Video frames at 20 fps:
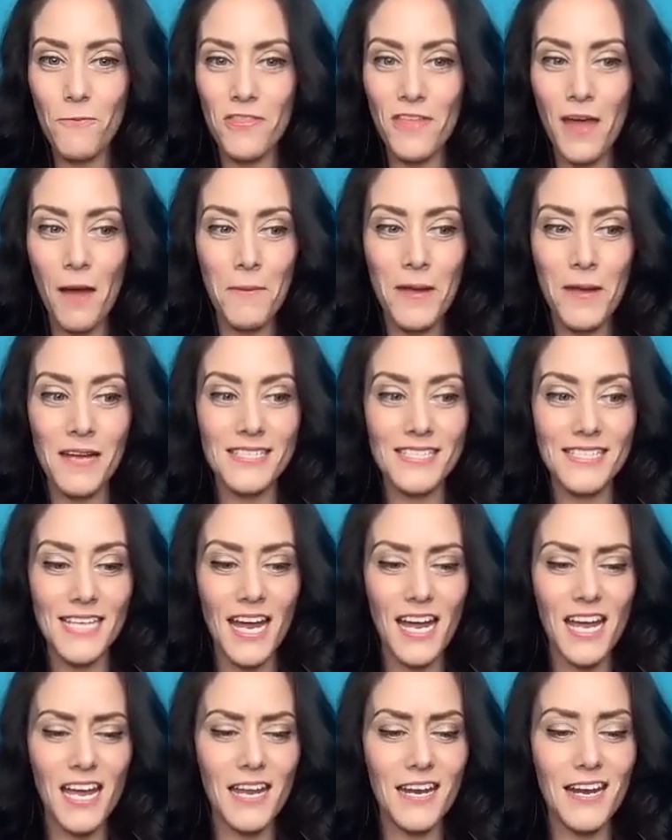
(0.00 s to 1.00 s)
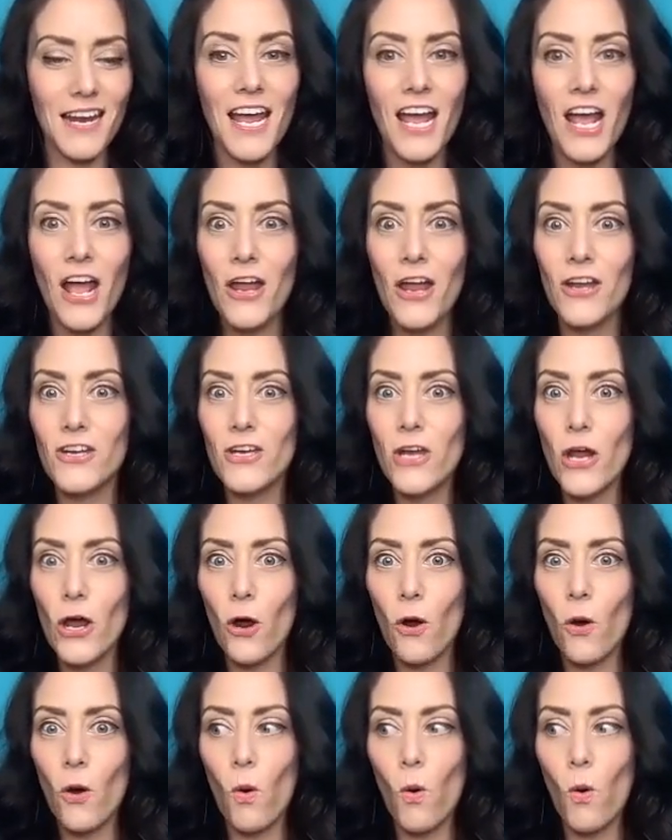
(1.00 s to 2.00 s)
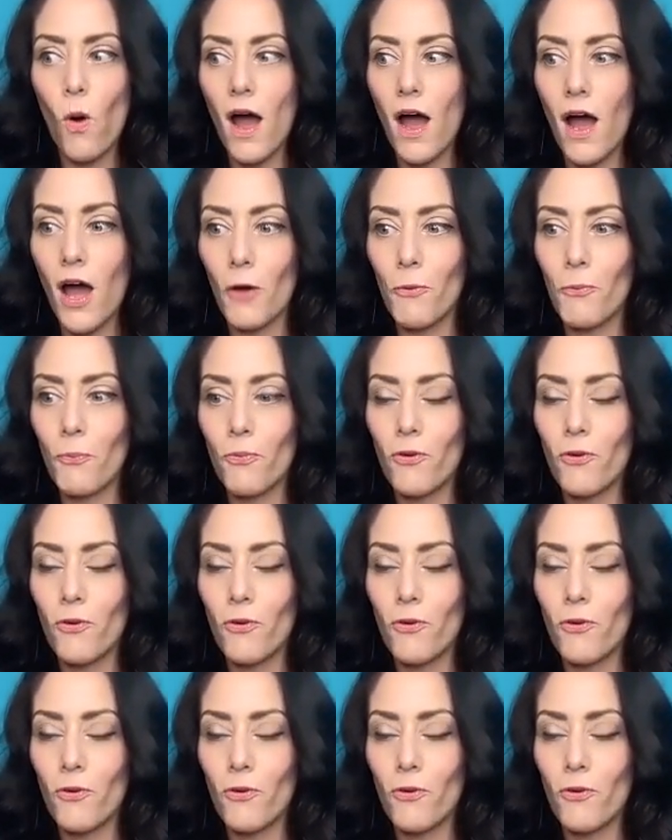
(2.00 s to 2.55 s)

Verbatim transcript: With that being said, no uh,